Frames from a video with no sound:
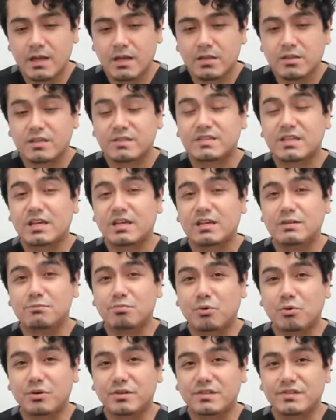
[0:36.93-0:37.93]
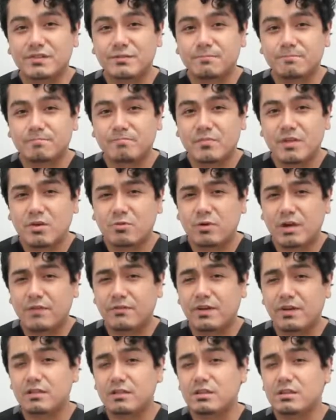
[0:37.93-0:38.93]
The second point, we're
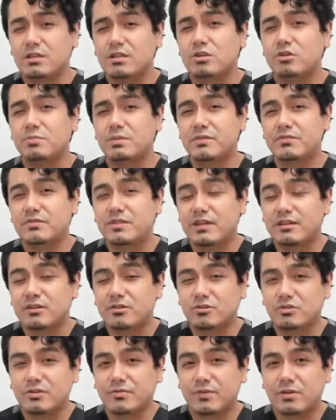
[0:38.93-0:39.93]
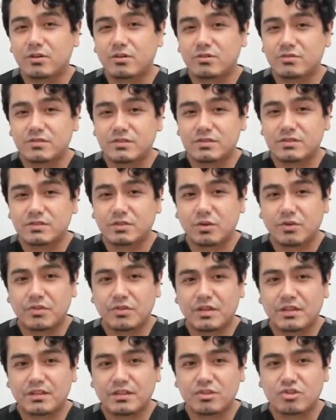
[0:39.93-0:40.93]
having a little bit of technical difficulties, so I
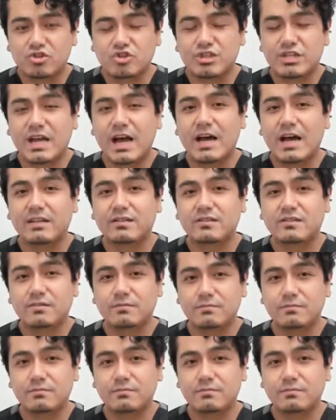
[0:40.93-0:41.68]
think the chat